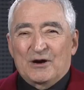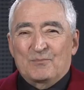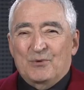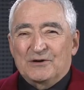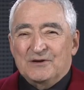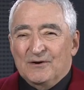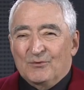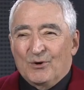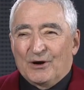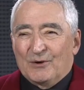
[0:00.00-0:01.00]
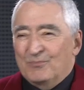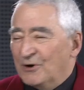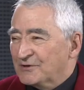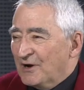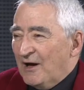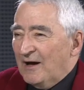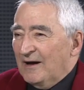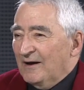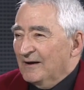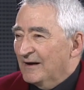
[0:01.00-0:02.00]
going to put
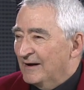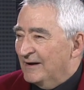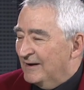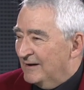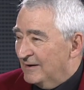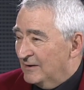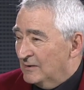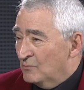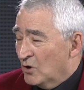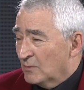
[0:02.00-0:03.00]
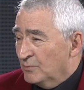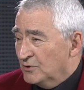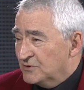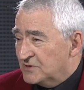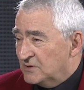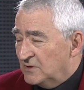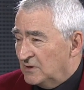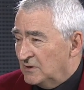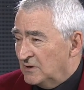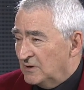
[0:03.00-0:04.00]
more booze
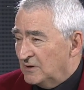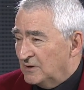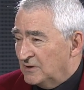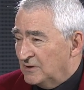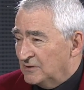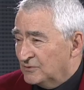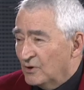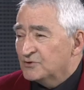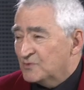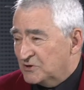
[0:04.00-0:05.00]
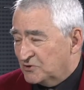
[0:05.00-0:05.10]
in grocery